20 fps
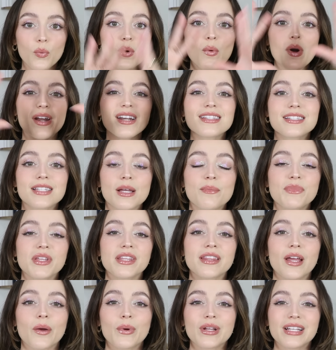we wanted
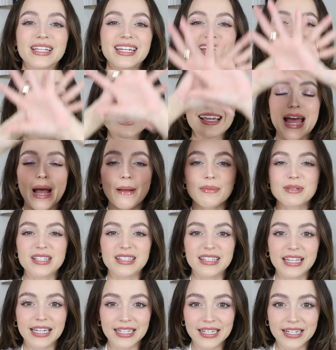something that really
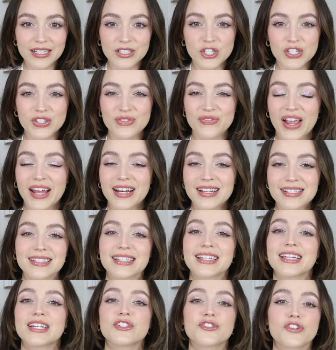encapsulated just
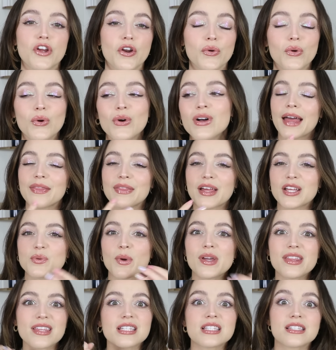fantasy in general. And that's
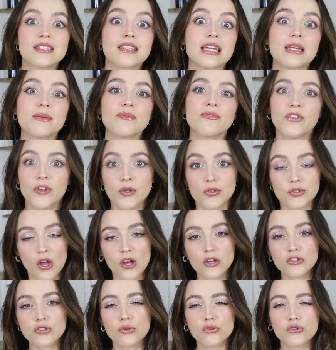why this theme feels
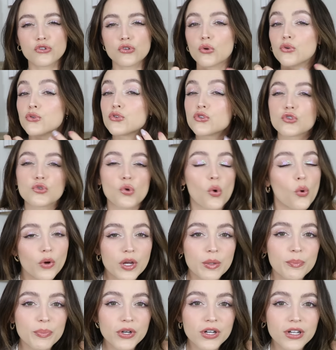also so
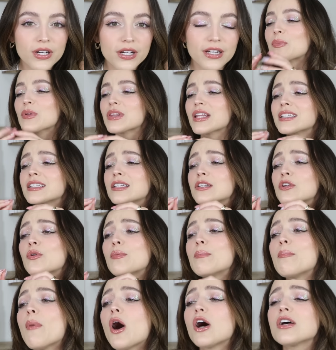storybook with like the
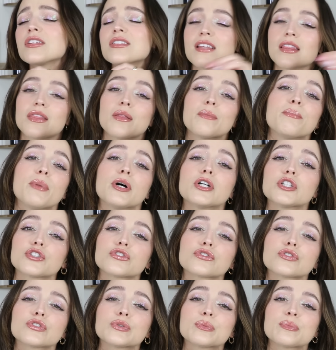little moss and the
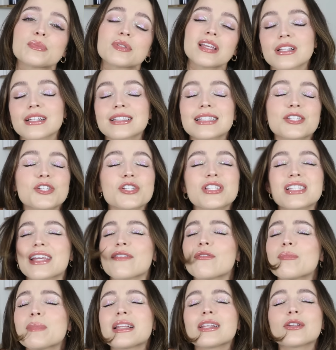mushrooms. That's just
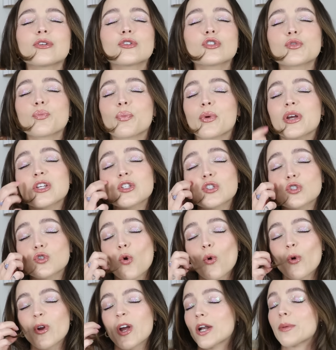giving me a little spring
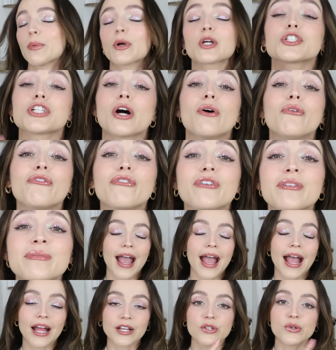story on a bookshelf.
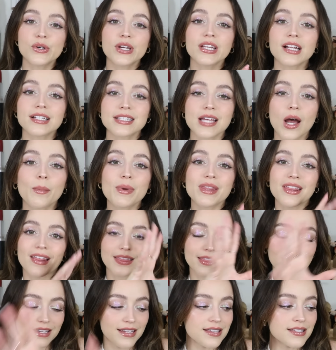And you cannot tell me
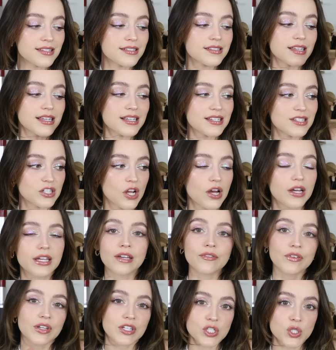that this is not
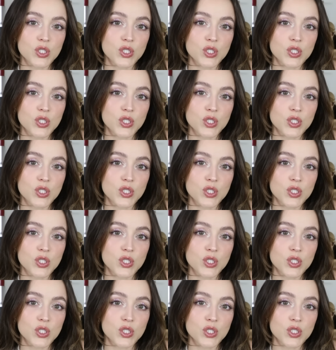giving